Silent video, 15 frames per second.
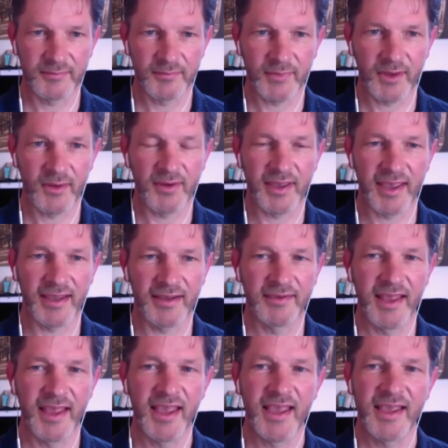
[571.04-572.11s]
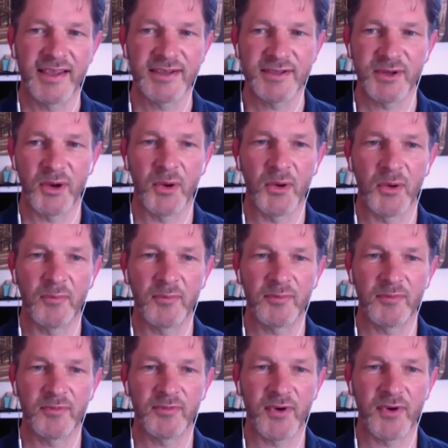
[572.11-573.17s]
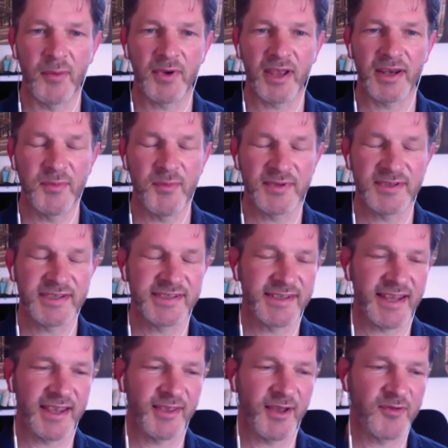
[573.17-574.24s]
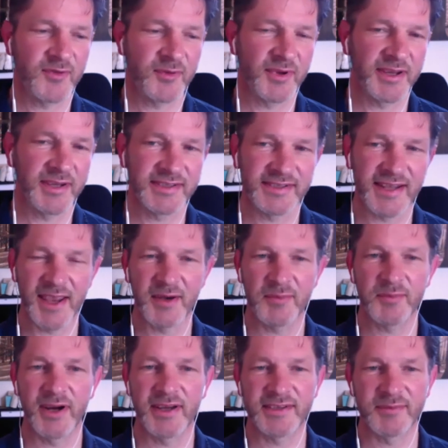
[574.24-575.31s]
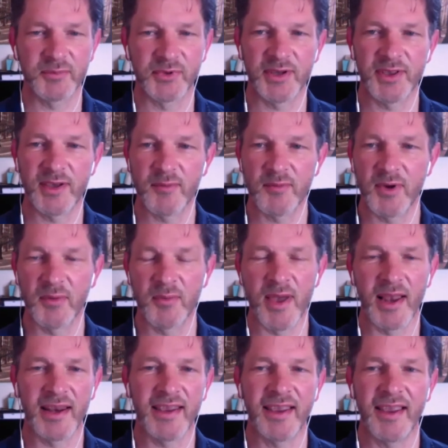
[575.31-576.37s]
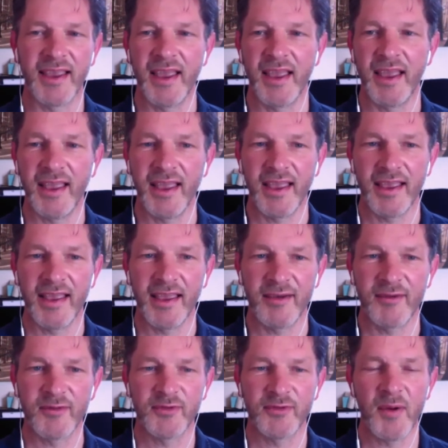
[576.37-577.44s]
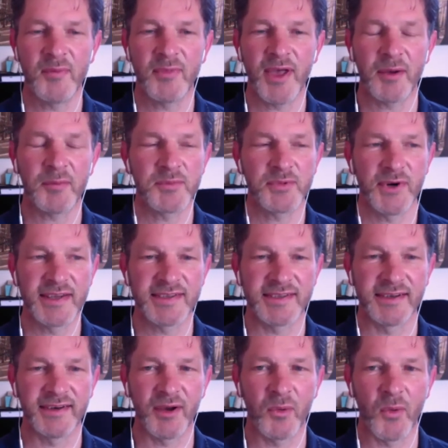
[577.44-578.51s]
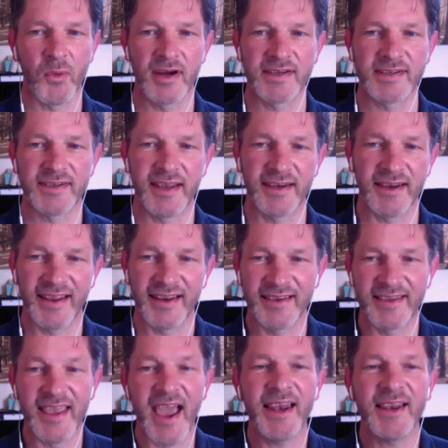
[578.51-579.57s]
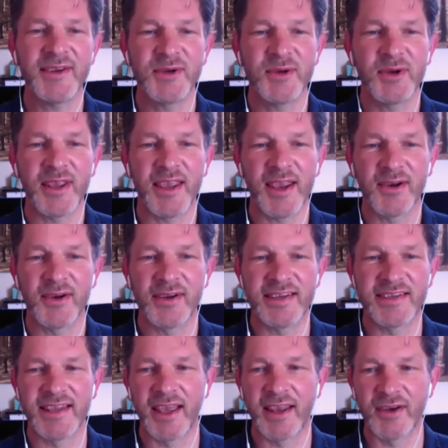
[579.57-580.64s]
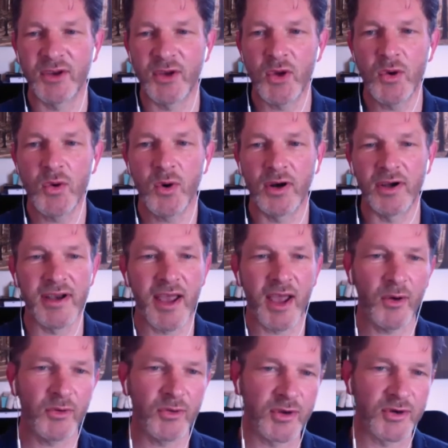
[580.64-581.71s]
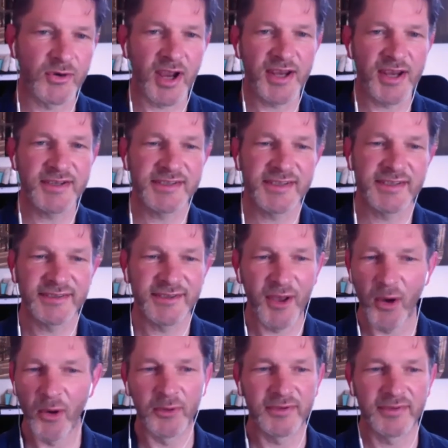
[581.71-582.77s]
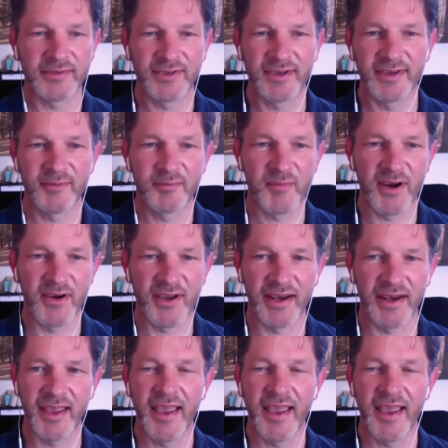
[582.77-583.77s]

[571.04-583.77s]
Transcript: Okay. So can you just stay there for me? Stay in present, breathing from your belly. From that present aware state, the attitude here is that you are now the gracious host, Mariana,